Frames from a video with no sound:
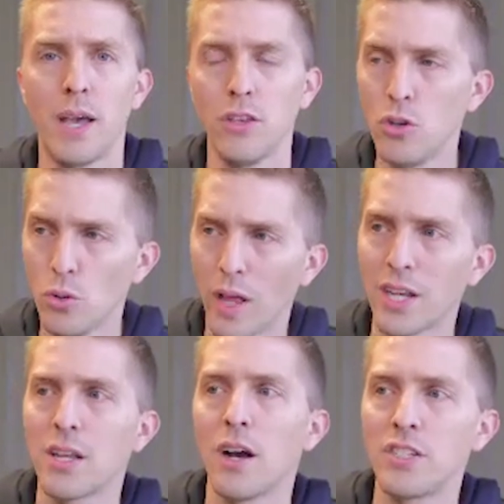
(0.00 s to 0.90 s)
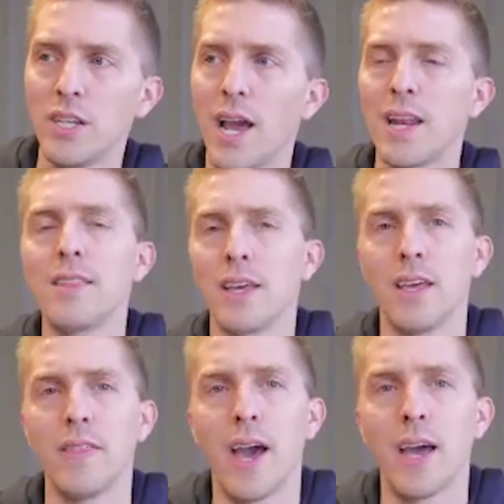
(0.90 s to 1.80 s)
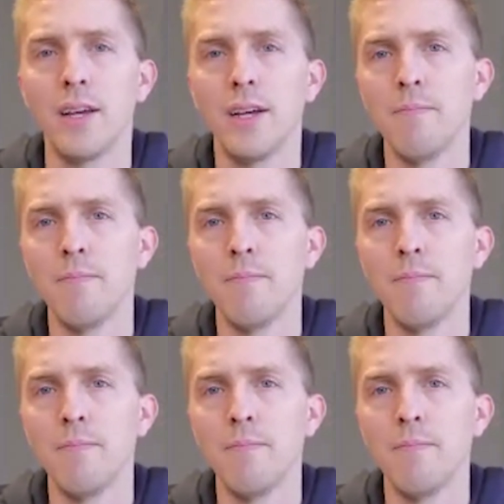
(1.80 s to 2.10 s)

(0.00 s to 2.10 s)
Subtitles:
you like touching anything in that.